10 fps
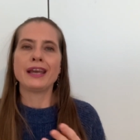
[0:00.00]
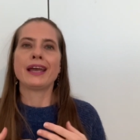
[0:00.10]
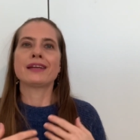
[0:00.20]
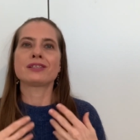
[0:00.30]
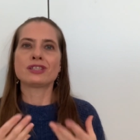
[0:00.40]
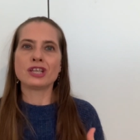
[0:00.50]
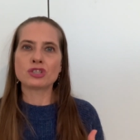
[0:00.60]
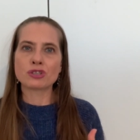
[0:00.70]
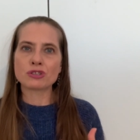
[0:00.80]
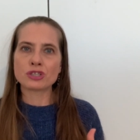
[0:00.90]
and to
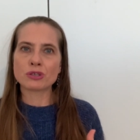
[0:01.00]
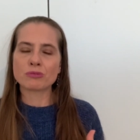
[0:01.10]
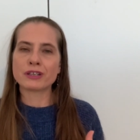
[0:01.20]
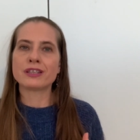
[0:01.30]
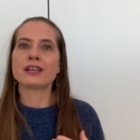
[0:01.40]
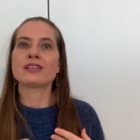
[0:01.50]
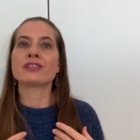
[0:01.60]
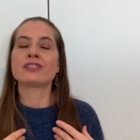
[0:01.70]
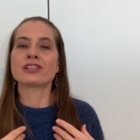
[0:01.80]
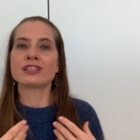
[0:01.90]
teach their children
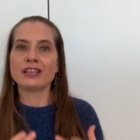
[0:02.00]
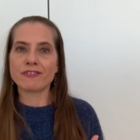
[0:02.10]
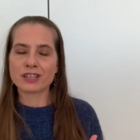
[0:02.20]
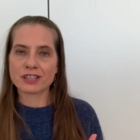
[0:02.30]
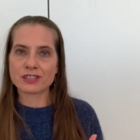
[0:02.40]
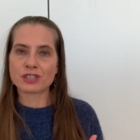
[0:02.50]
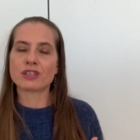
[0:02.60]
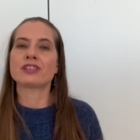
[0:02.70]
the significance